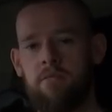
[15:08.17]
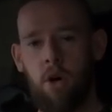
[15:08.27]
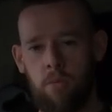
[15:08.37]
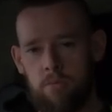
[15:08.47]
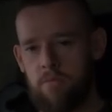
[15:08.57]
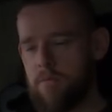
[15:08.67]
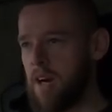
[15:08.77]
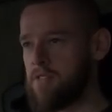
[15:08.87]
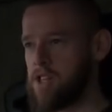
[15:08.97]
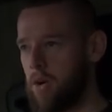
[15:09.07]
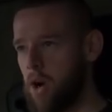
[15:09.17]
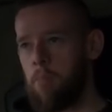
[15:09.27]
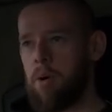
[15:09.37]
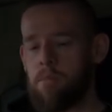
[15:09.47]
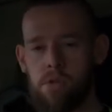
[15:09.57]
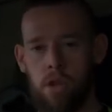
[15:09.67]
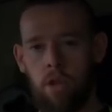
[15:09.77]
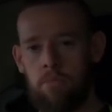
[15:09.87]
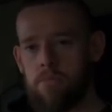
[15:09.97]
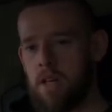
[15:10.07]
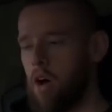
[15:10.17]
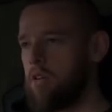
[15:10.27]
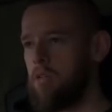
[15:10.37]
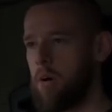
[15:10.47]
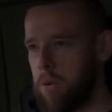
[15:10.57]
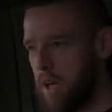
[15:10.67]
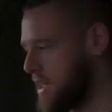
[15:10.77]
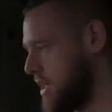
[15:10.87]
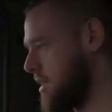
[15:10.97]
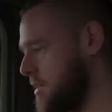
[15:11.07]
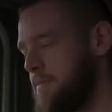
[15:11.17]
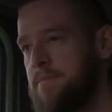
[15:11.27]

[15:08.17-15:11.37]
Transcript: Nope. I've still got bumps and lumps in all the wrong places.